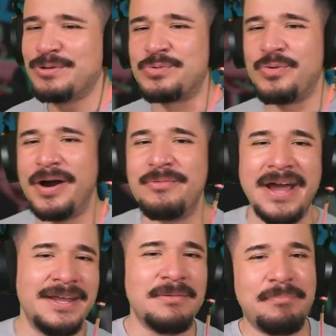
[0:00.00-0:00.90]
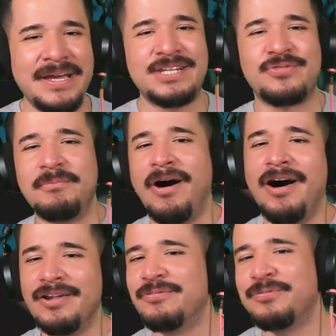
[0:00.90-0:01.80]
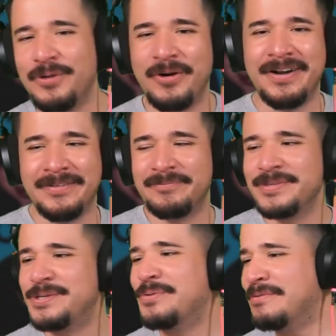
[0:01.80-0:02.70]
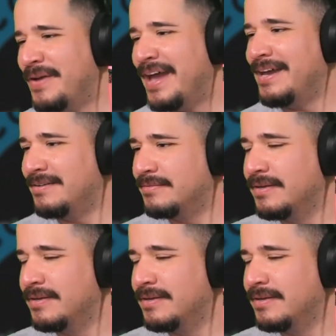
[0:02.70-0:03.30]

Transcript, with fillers: one random beach from all of Florida to invade.